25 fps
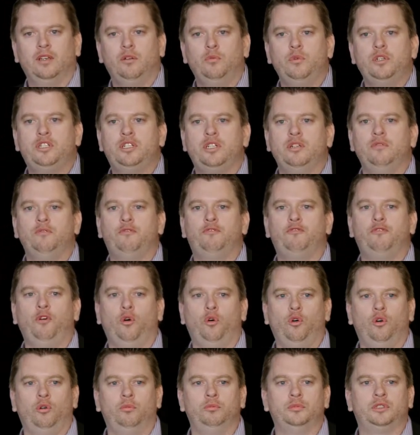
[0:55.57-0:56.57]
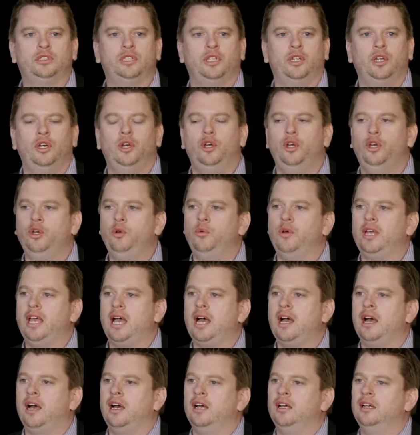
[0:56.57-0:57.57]
which informs who we
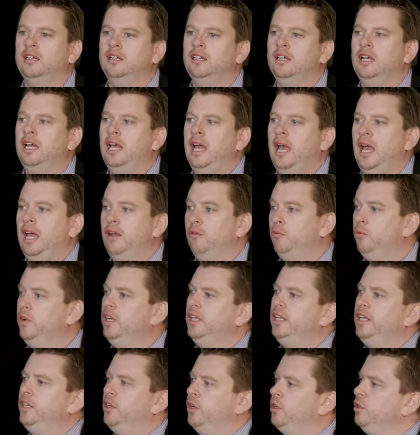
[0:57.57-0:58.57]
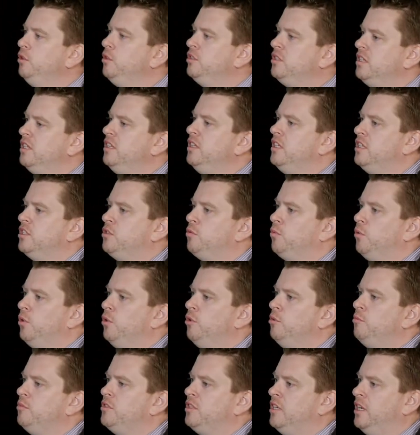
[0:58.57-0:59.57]
are and really who's in this
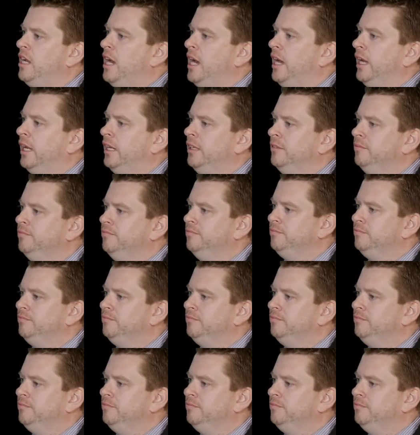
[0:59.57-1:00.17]
room today.